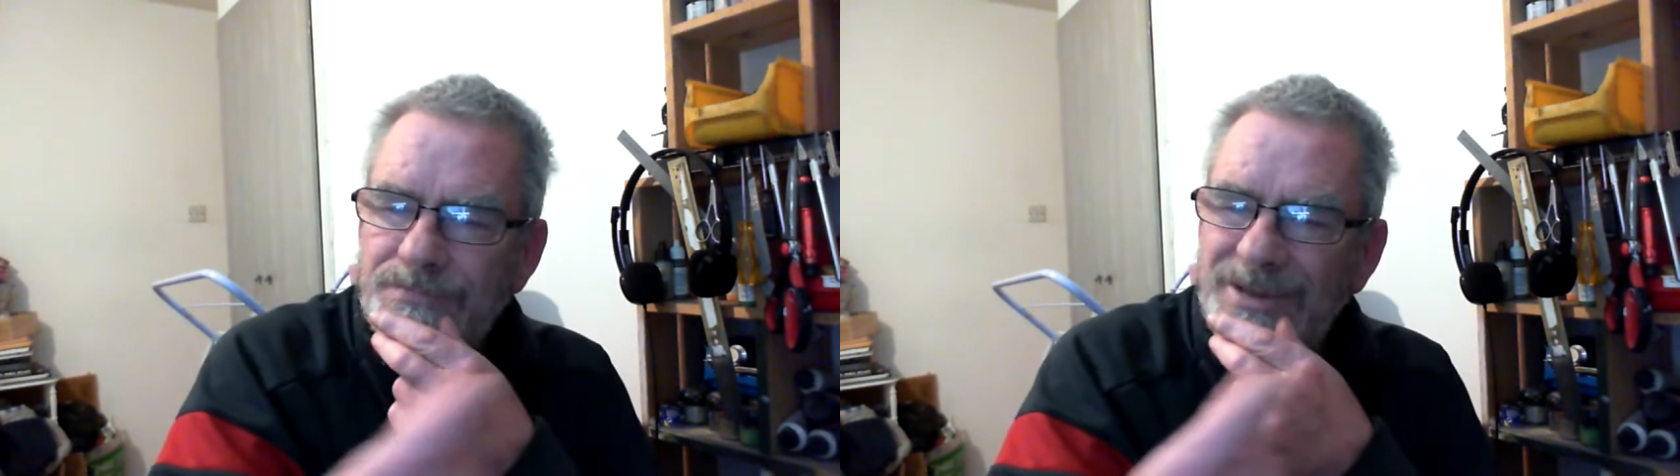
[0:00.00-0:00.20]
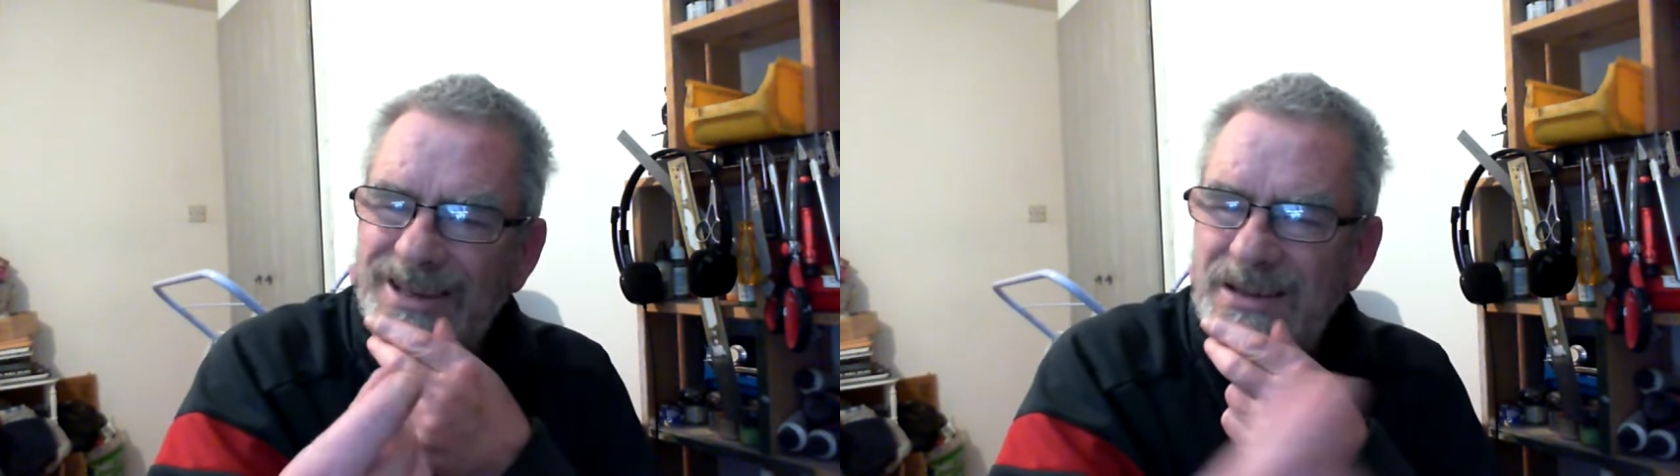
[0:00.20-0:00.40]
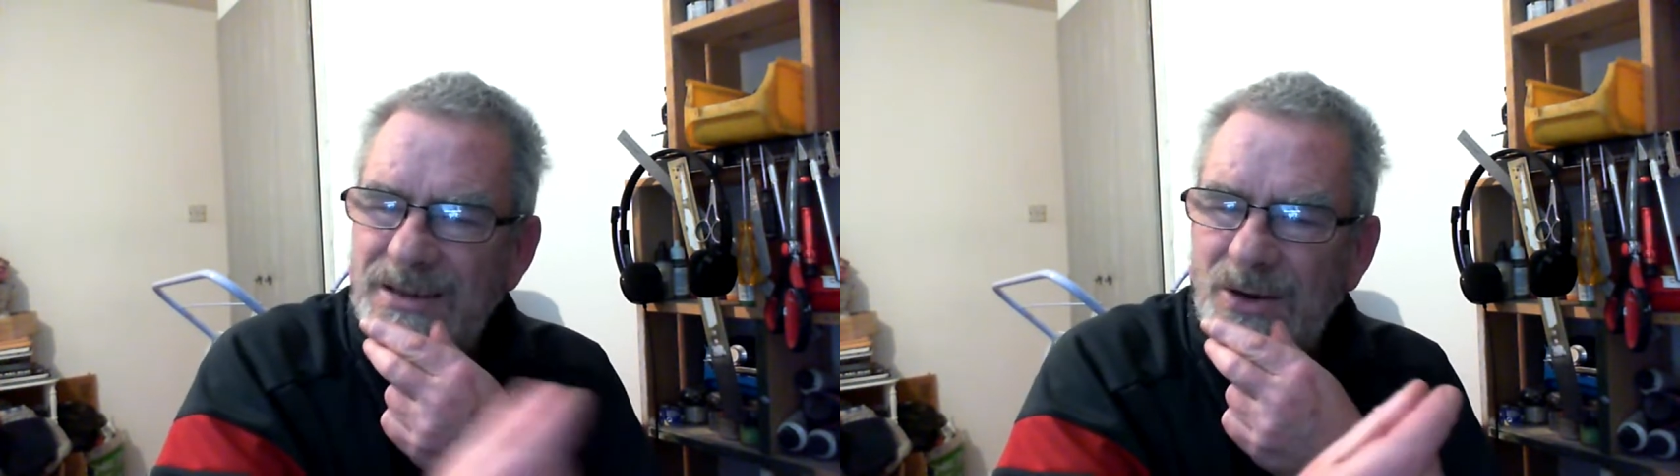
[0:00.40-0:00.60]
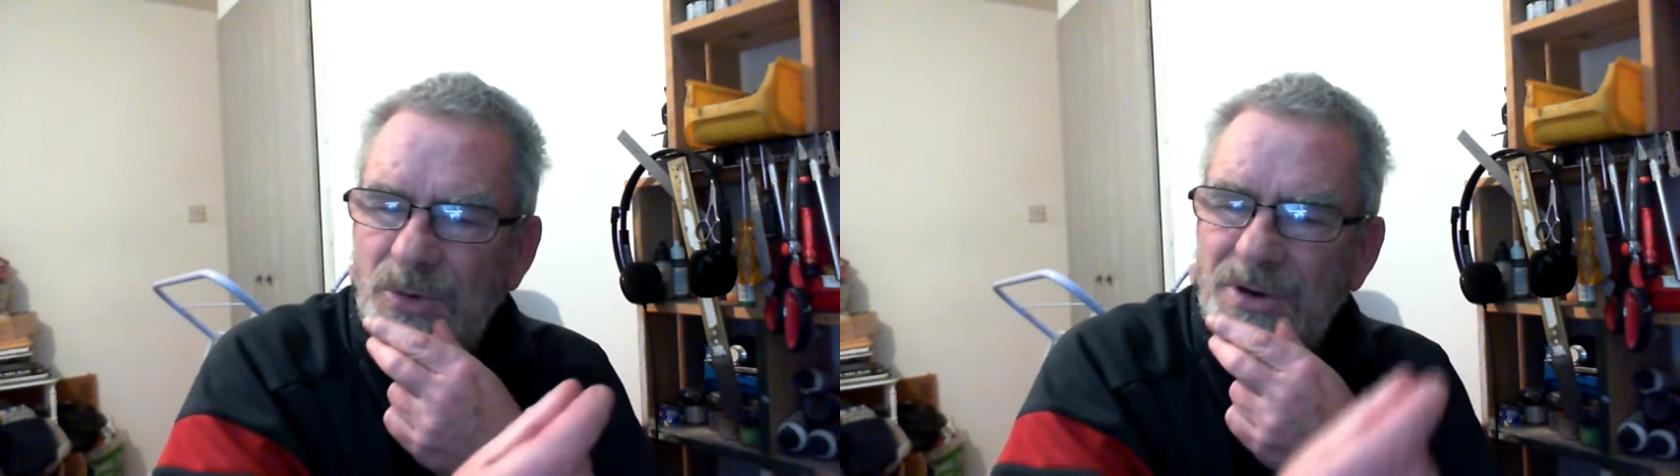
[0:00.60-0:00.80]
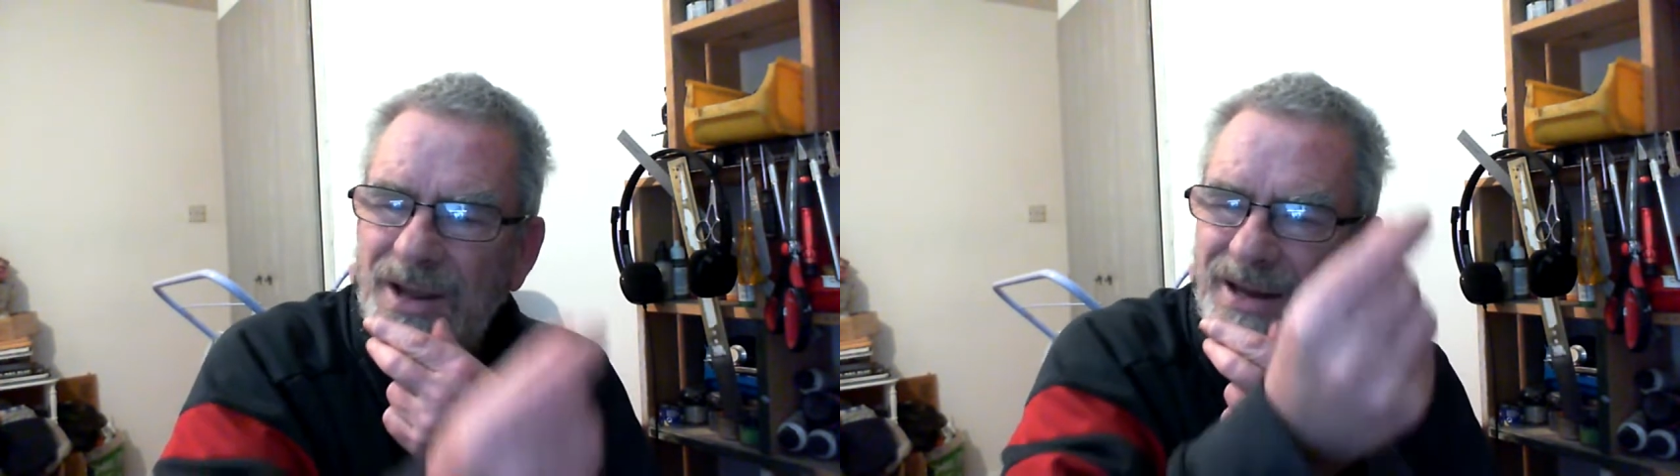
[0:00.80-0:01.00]
in and
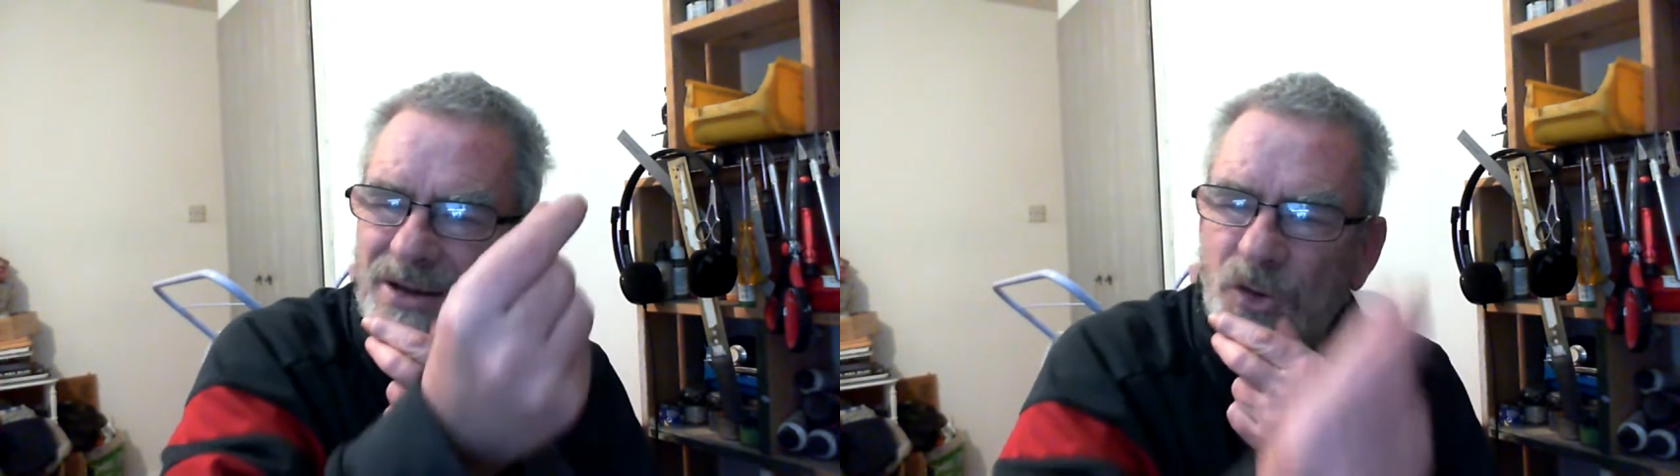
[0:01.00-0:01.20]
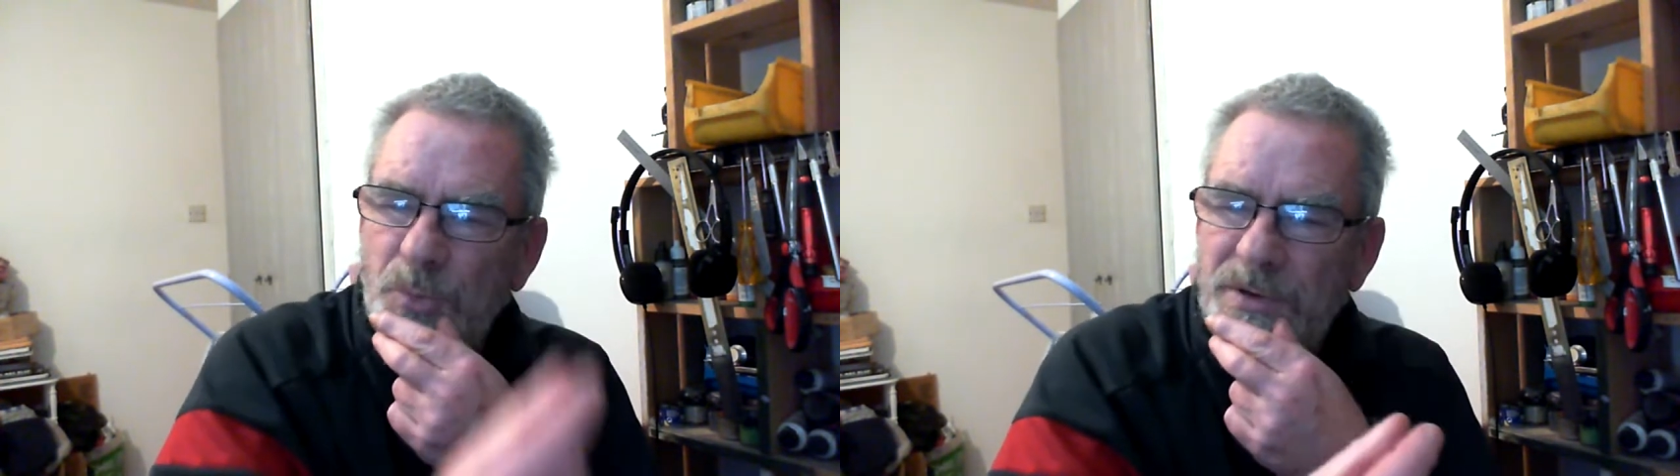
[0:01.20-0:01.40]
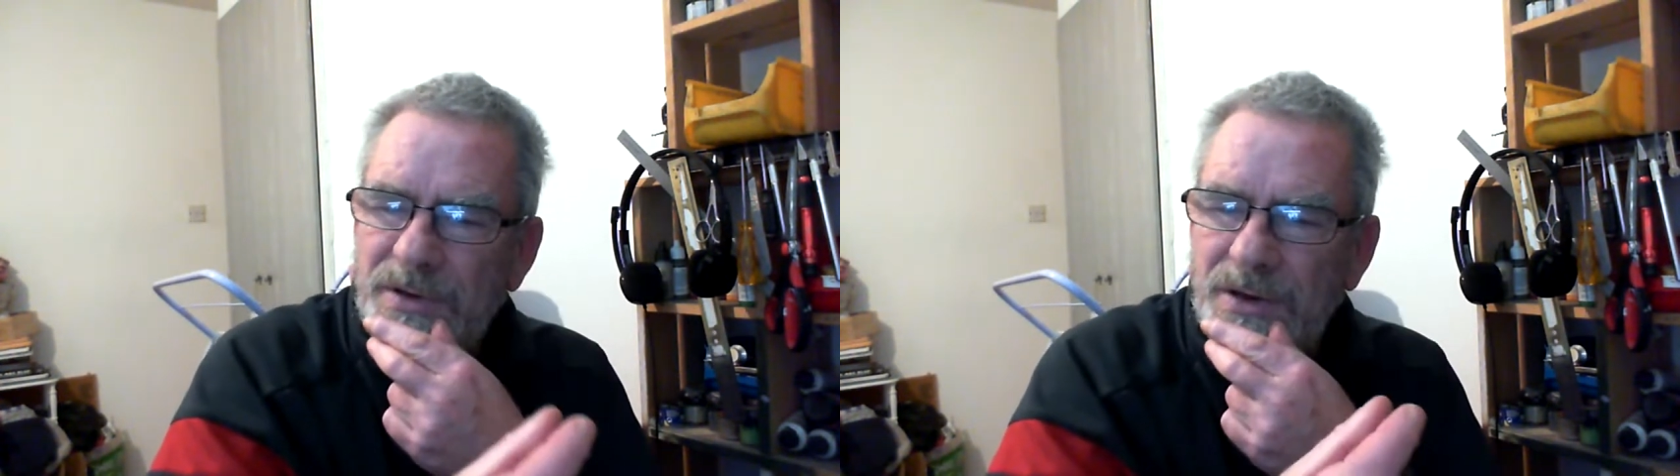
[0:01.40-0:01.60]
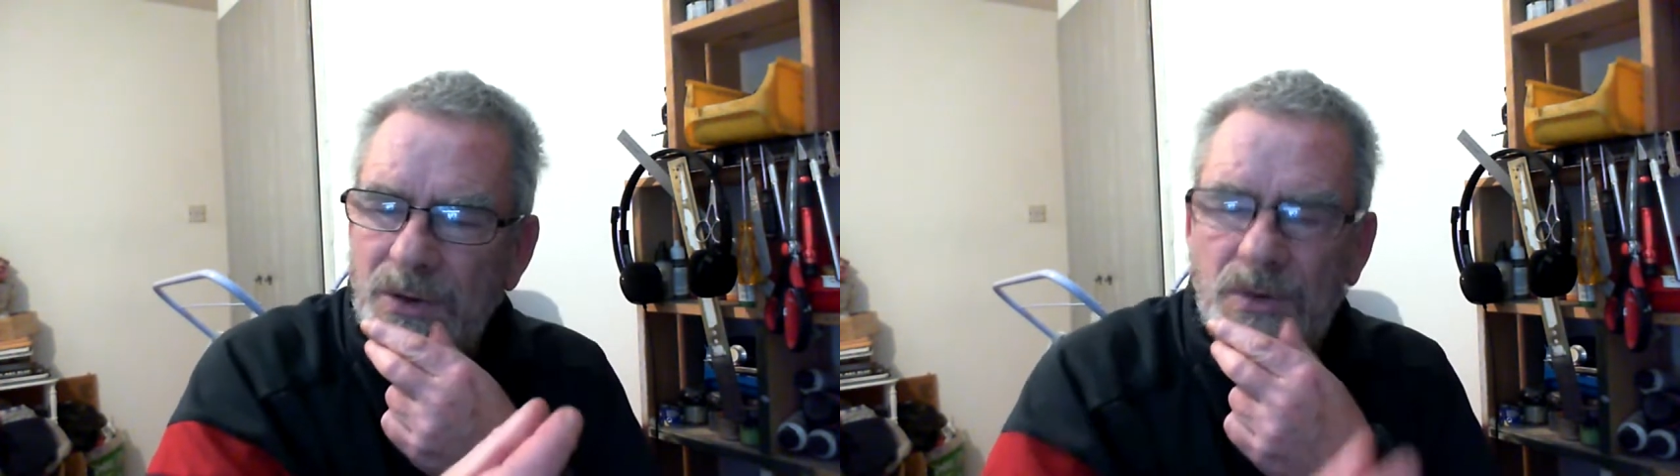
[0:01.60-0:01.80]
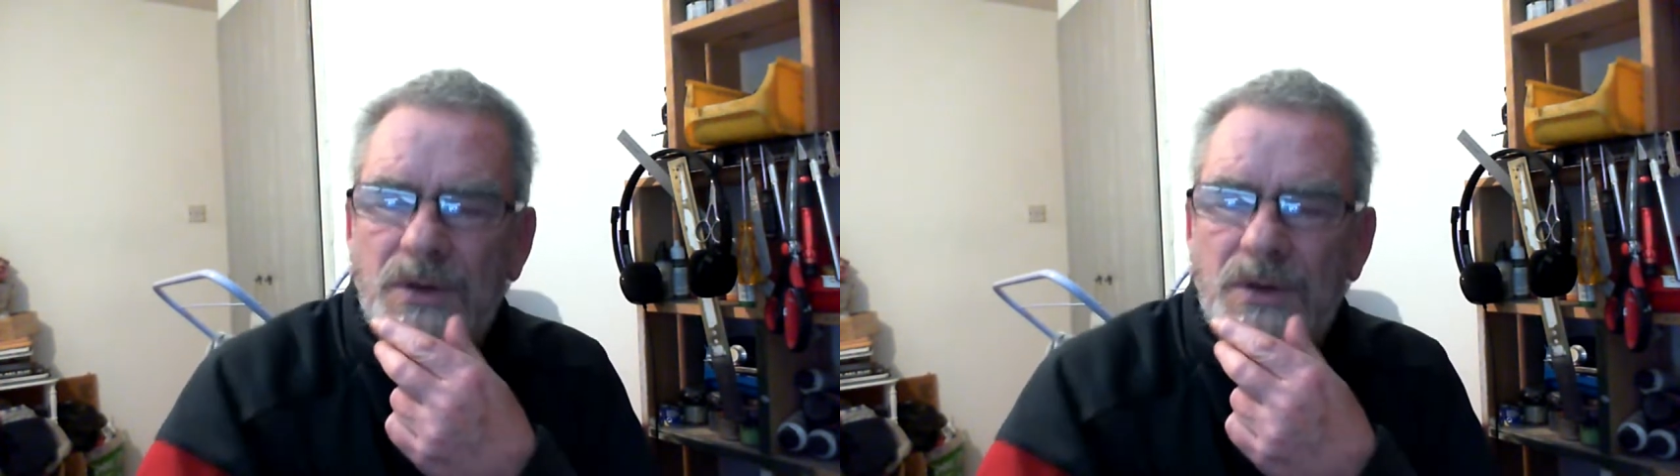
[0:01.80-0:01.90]
out and up and down.